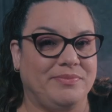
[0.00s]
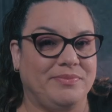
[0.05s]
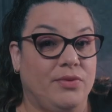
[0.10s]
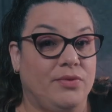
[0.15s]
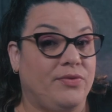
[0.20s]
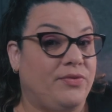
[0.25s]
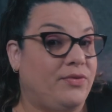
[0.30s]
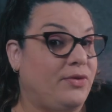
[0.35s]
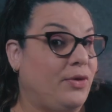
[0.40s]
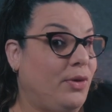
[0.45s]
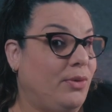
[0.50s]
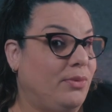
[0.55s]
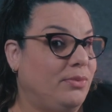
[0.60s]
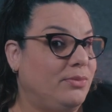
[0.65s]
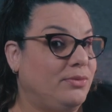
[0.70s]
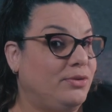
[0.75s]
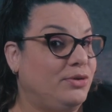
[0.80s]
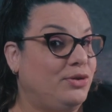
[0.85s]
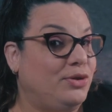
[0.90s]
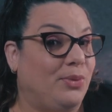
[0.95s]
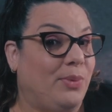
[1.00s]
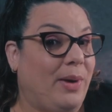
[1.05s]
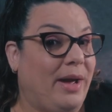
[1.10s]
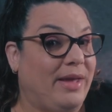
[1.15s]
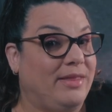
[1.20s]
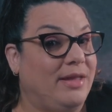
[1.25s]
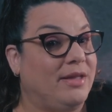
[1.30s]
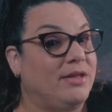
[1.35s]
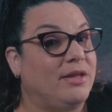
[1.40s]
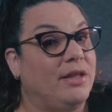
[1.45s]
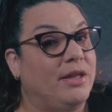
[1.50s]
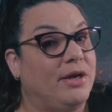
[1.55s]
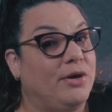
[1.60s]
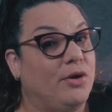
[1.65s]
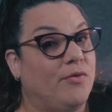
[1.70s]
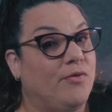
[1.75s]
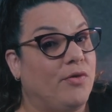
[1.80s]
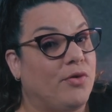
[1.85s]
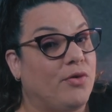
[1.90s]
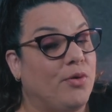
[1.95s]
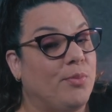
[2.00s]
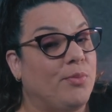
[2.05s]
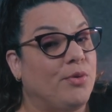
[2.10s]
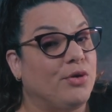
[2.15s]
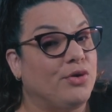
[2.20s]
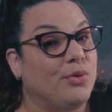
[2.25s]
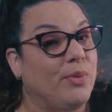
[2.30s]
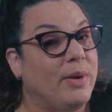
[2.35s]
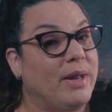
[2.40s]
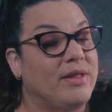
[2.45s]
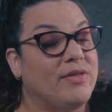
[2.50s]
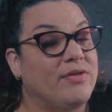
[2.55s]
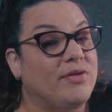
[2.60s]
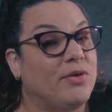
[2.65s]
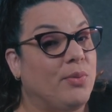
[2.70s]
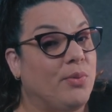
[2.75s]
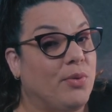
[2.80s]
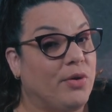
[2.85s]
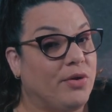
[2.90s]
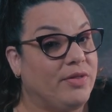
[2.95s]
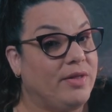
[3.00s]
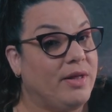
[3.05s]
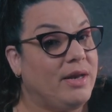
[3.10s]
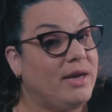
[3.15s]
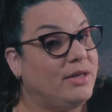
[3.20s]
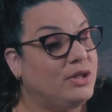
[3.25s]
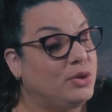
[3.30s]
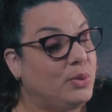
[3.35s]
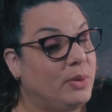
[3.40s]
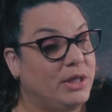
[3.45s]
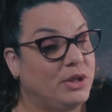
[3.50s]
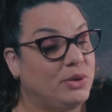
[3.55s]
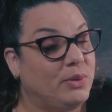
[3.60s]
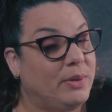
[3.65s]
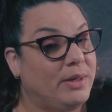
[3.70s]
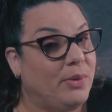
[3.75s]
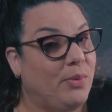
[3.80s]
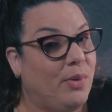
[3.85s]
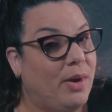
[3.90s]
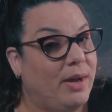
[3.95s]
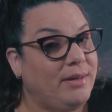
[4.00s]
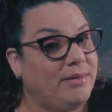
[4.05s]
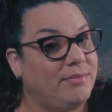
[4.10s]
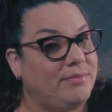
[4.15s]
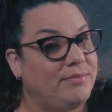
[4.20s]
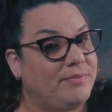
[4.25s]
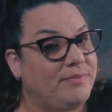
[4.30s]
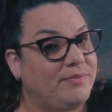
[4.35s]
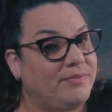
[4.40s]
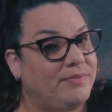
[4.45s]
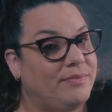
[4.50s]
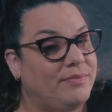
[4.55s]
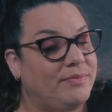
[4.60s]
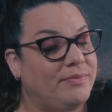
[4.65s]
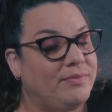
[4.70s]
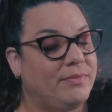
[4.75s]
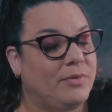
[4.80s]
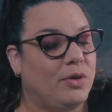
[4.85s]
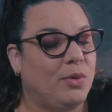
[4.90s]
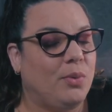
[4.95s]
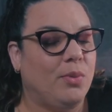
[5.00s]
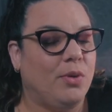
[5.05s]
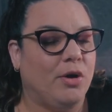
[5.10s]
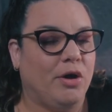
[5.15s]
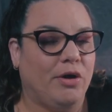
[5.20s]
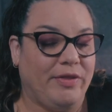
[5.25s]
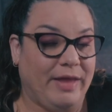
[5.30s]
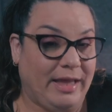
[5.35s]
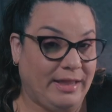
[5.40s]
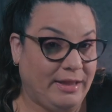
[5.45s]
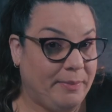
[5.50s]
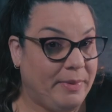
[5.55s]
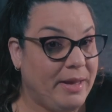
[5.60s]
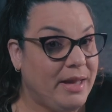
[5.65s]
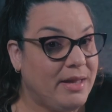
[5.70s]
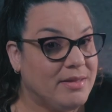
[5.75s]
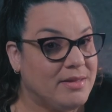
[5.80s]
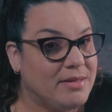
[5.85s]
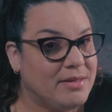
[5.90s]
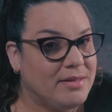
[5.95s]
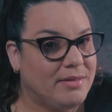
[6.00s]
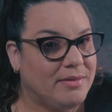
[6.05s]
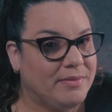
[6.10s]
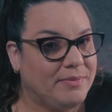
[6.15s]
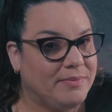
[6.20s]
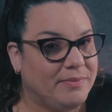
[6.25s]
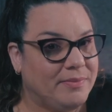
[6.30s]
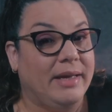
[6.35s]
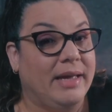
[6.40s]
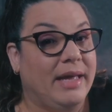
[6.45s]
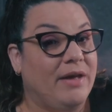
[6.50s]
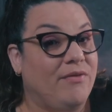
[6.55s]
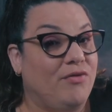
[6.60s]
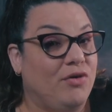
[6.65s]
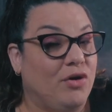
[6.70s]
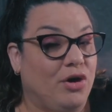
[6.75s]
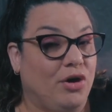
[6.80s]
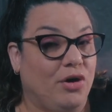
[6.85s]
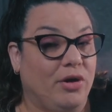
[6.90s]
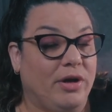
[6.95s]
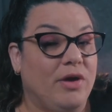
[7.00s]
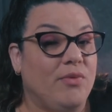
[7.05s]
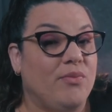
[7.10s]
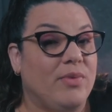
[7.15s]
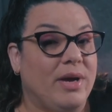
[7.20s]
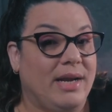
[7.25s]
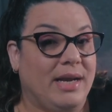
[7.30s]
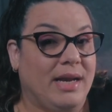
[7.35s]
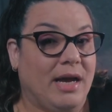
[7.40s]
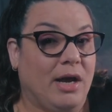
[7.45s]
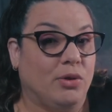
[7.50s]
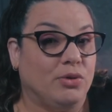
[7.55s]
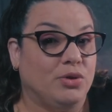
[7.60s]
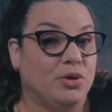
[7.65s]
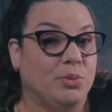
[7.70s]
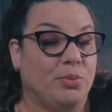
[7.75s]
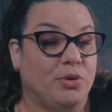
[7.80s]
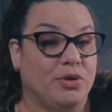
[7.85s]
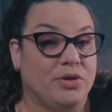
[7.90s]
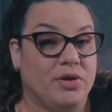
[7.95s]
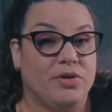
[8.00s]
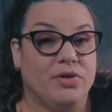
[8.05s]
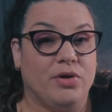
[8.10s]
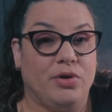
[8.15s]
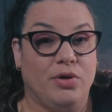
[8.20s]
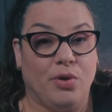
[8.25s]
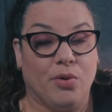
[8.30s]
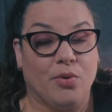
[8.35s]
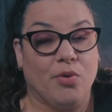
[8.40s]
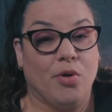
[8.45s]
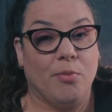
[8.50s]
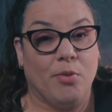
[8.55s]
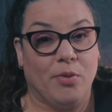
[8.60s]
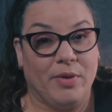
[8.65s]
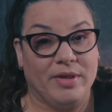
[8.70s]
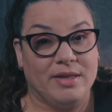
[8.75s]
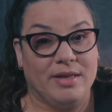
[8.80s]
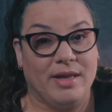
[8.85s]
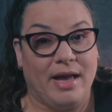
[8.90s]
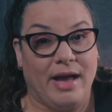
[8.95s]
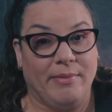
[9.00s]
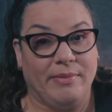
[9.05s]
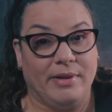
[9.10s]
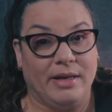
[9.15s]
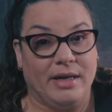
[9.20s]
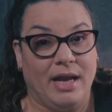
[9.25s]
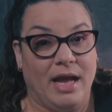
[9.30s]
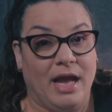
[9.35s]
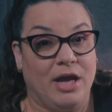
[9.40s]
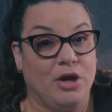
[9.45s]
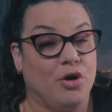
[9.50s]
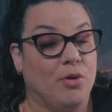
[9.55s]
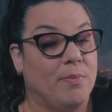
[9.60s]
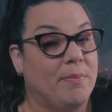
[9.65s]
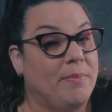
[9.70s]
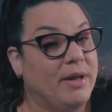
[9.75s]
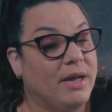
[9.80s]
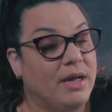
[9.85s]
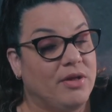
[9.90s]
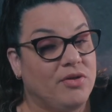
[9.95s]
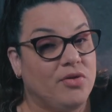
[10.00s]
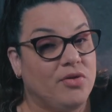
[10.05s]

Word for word: So, do I think the Lenovo Chromebook Duet is still worth it in 2021? Well, that depends. If you're looking right now to purchase a new Chrome OS tablet and your biggest